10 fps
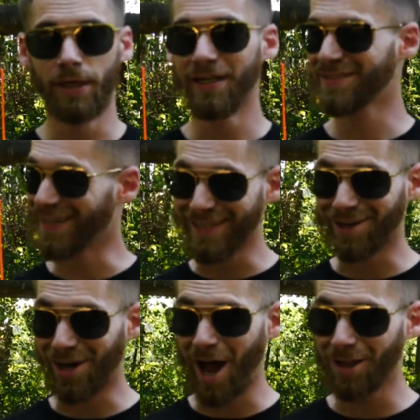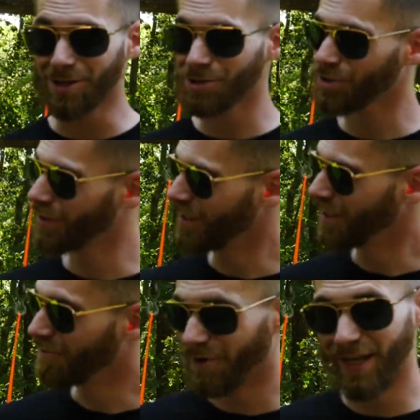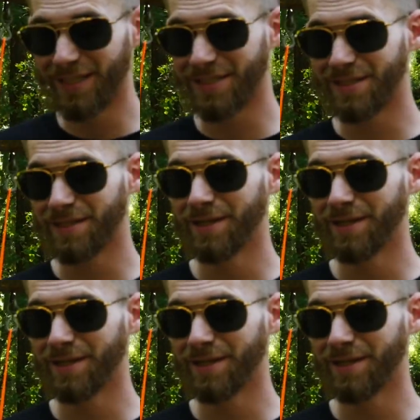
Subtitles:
$600 for this.